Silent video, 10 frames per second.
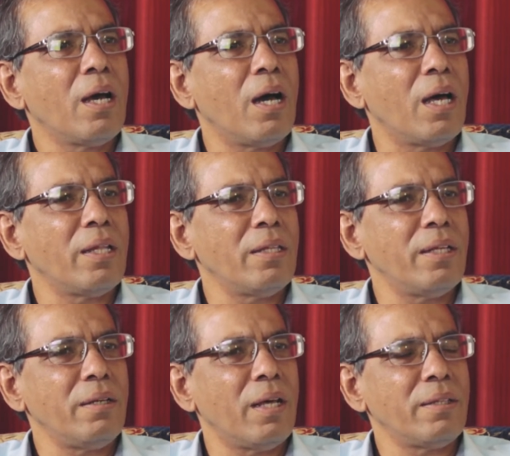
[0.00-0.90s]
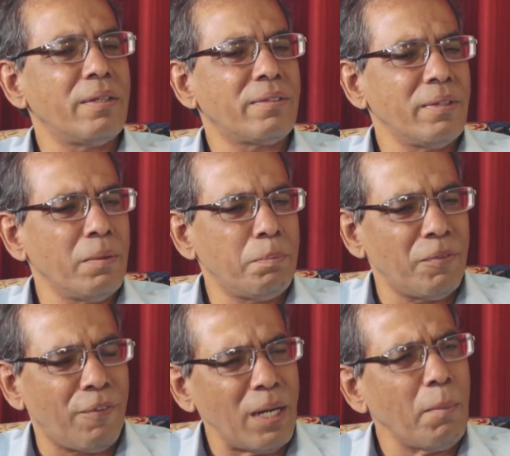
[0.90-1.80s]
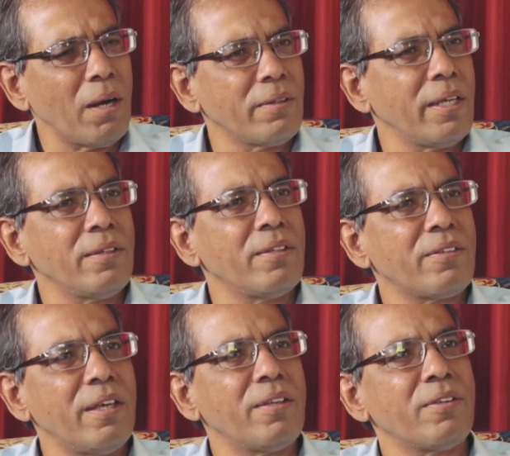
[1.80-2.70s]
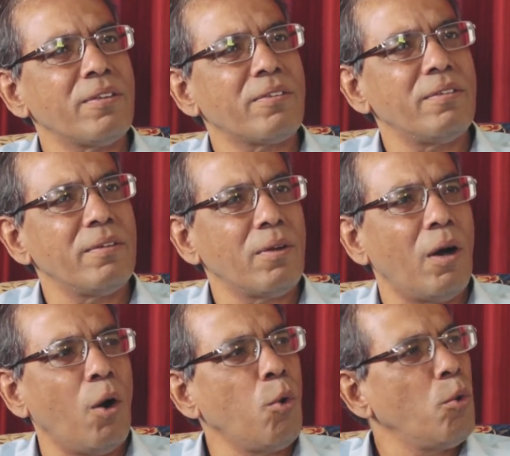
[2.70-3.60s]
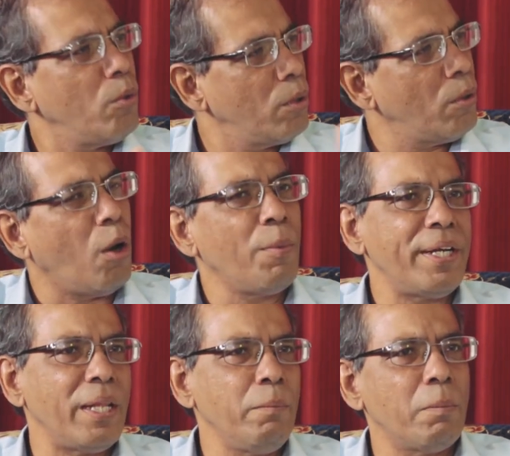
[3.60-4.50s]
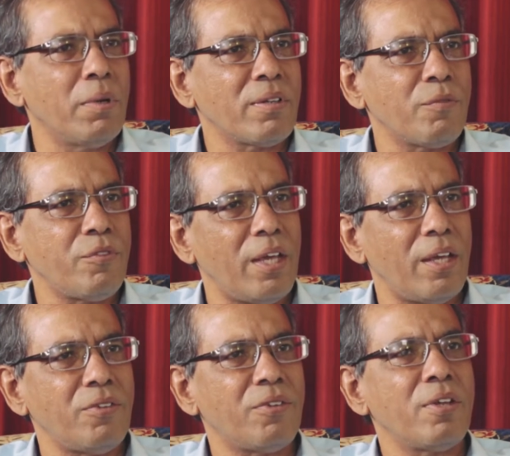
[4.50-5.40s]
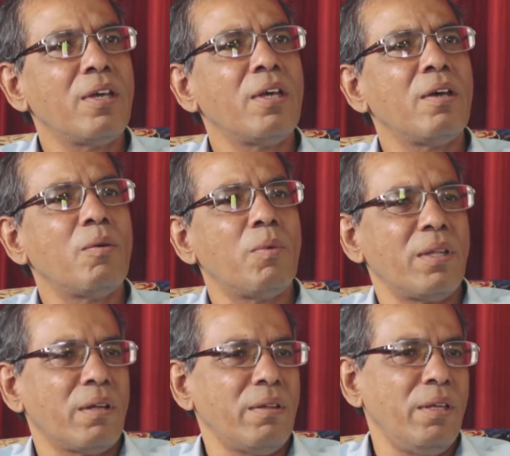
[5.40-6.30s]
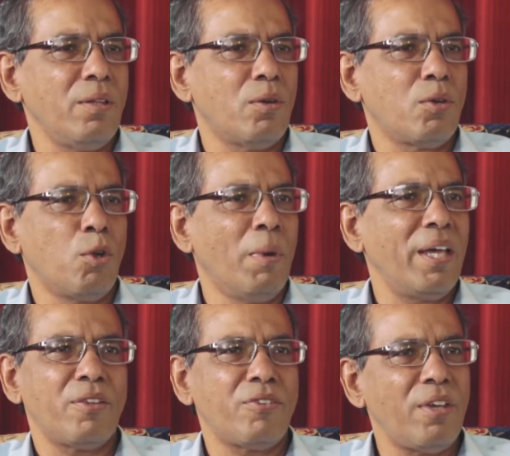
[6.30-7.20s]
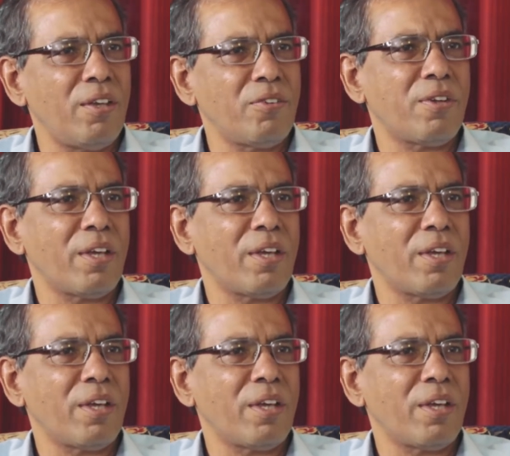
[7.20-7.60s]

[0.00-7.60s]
And the fundamental thing in this case is, how many team members have changed, whether the domain has changed,